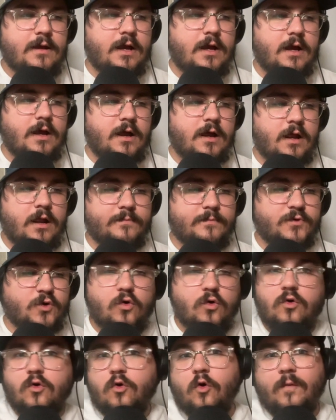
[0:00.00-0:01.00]

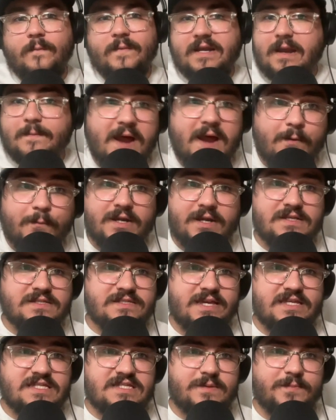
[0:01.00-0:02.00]
Nolan Gorman, I'm not ready to
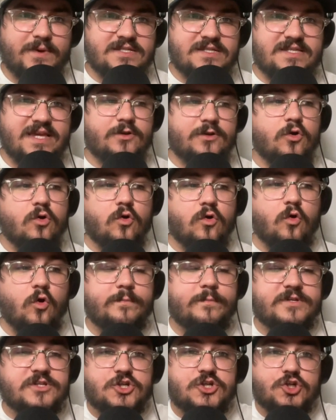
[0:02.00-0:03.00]
say is a bust yet. Nolan
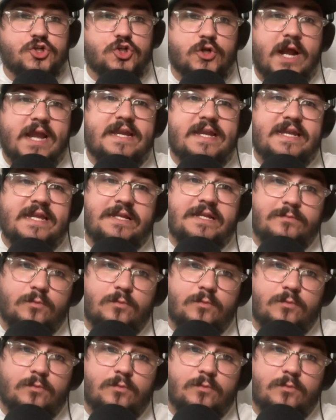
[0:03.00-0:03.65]
Gorman's trending